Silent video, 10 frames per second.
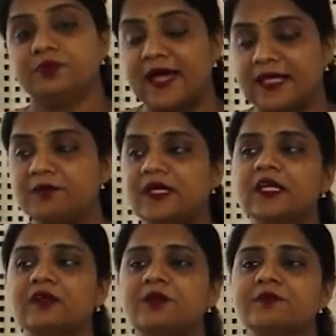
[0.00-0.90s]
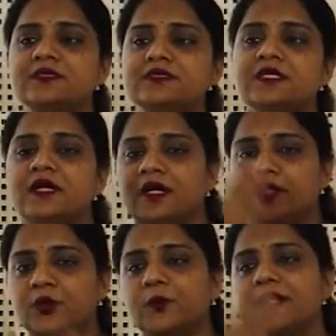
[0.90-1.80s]
dynamic equilibrium means
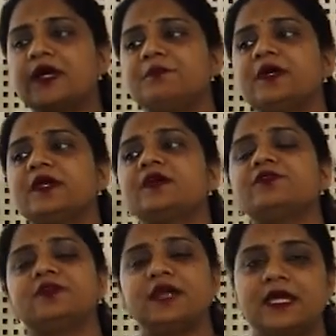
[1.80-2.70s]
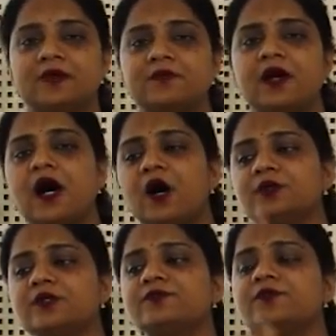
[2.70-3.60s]
during a period of time, how
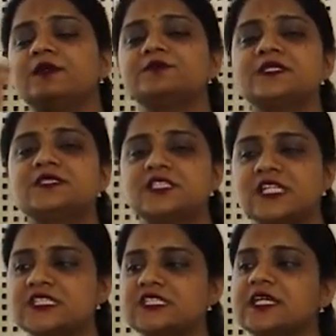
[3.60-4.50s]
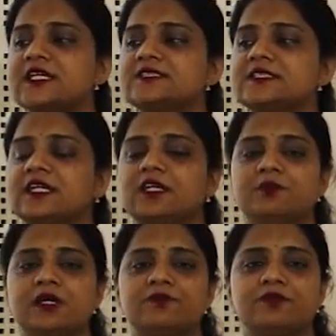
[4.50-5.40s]
the firm is changing its
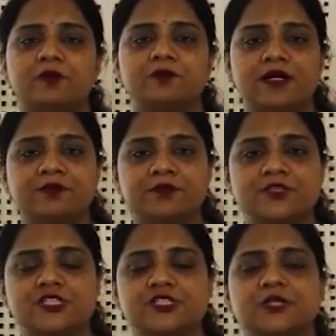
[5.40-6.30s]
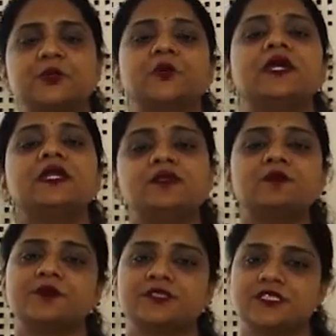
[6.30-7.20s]
equilibrium from one position to another
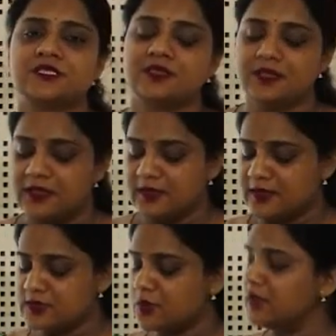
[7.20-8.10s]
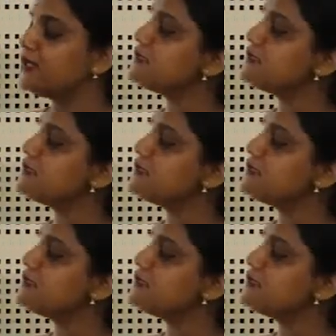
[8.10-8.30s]
position is called